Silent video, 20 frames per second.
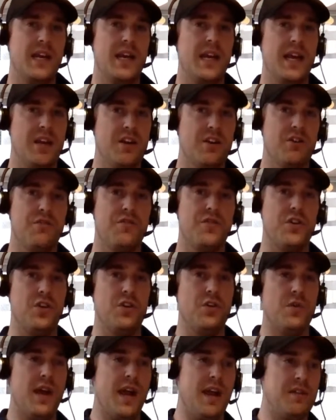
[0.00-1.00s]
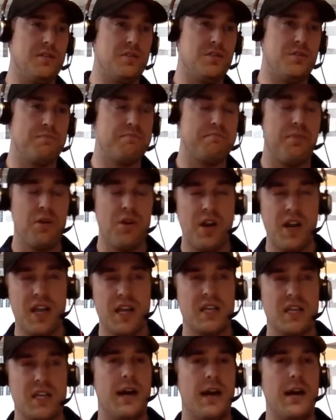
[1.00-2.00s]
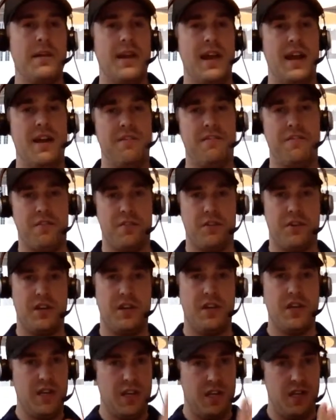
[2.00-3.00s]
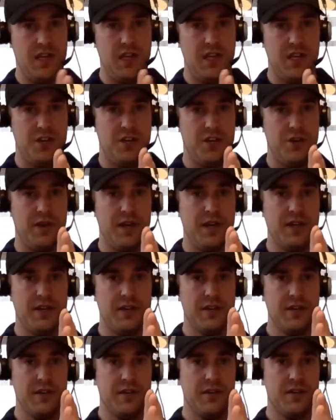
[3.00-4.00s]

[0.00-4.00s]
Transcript: interview and putting time and effort into it.